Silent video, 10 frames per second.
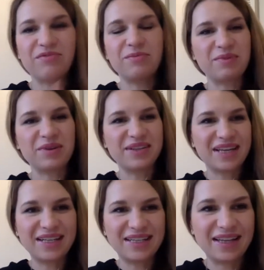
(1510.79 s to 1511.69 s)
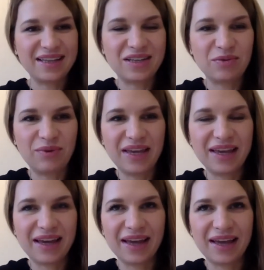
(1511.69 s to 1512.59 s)
Maine Bioscience Day this week
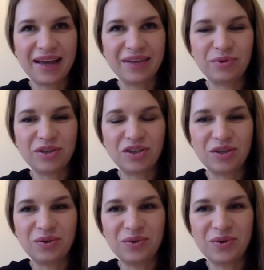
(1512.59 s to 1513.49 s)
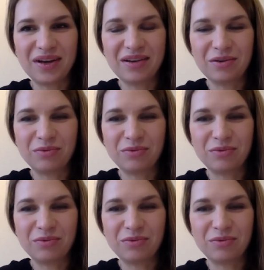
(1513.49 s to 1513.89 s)
and wish you a